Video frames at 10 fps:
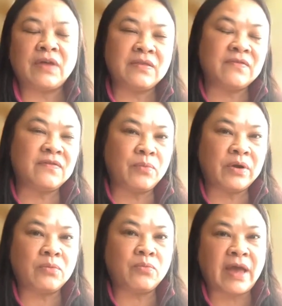And this is
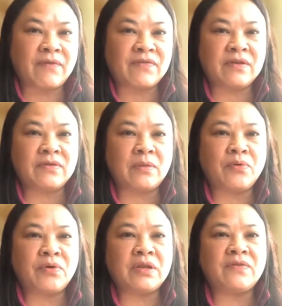where we have seen them
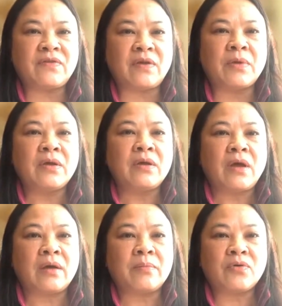put in some
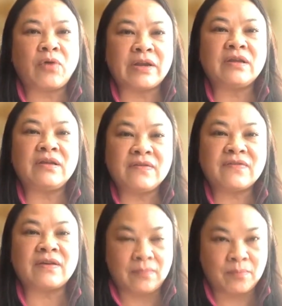credit
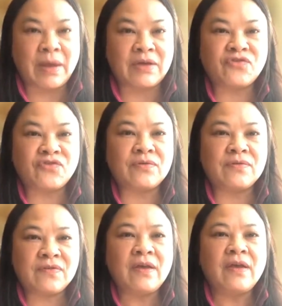easing measures.